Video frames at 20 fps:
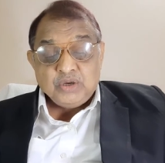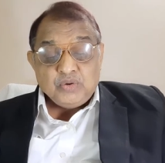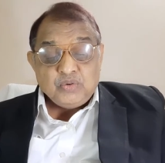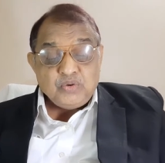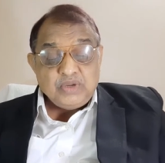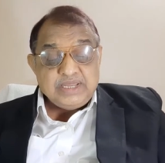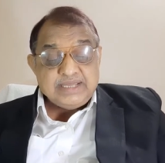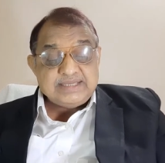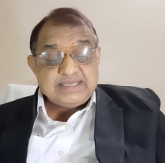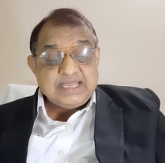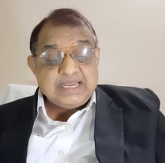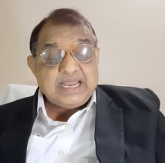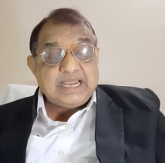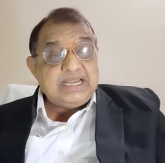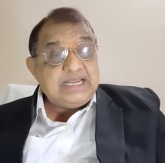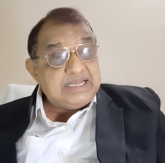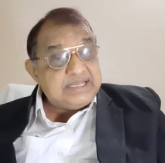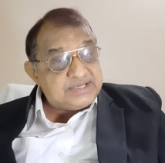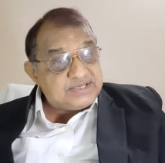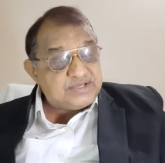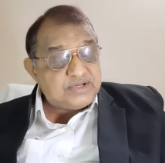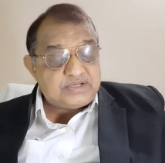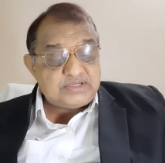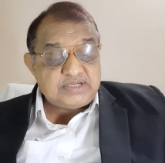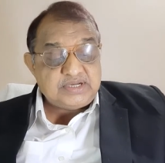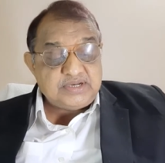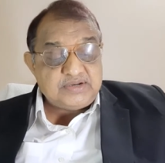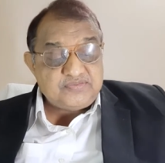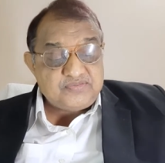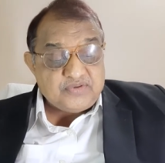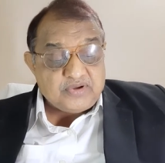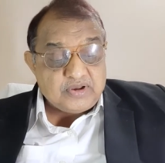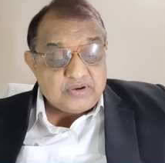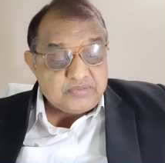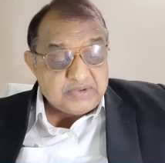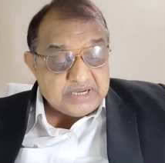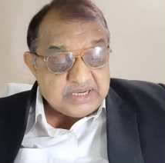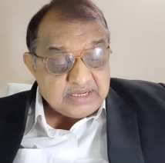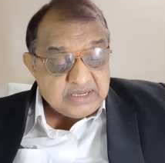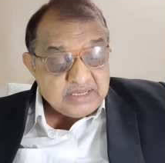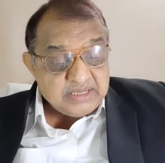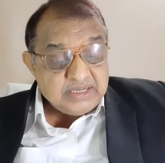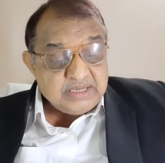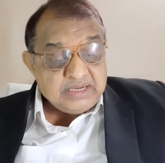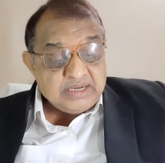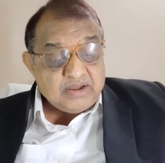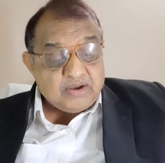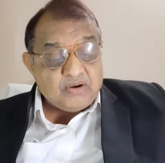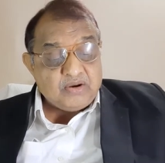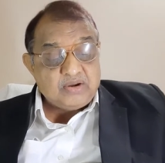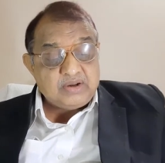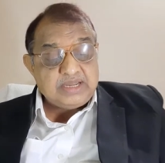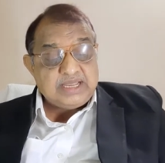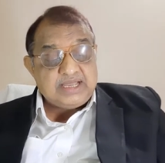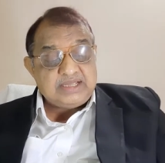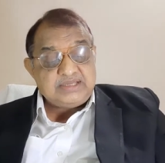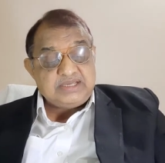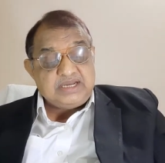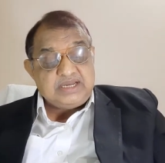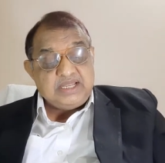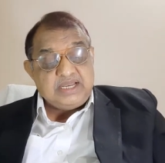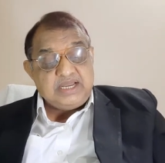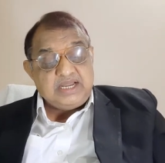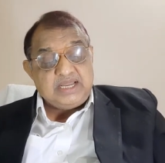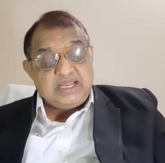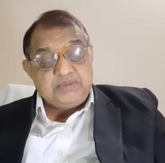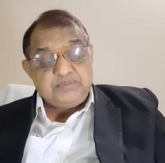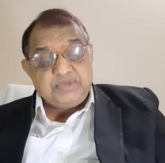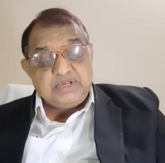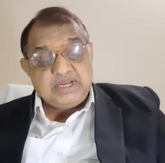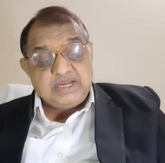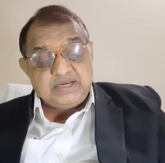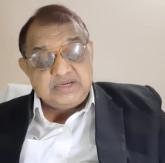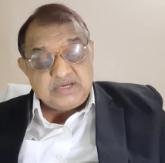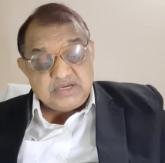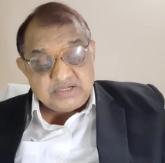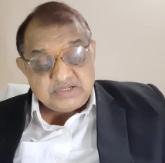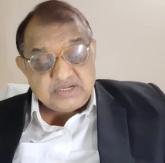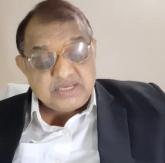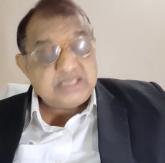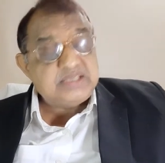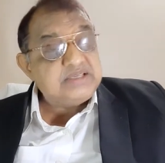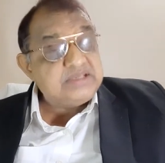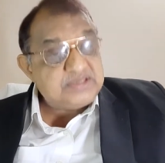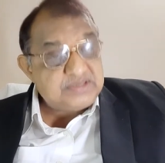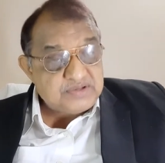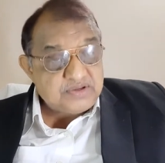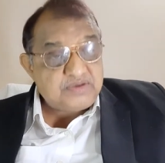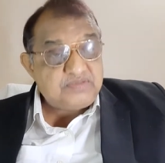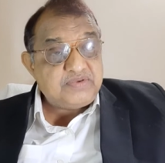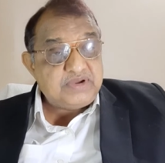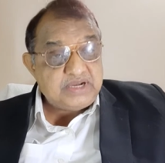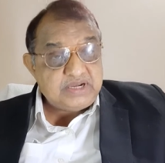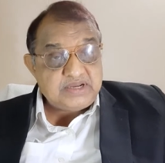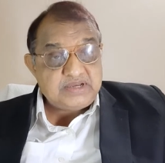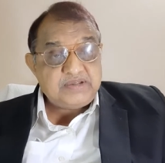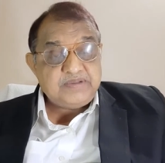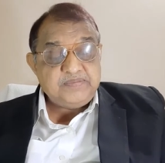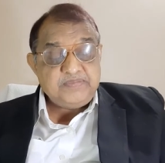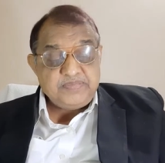who is an undischarged insolvent or has at any time been adjudged as insolvent,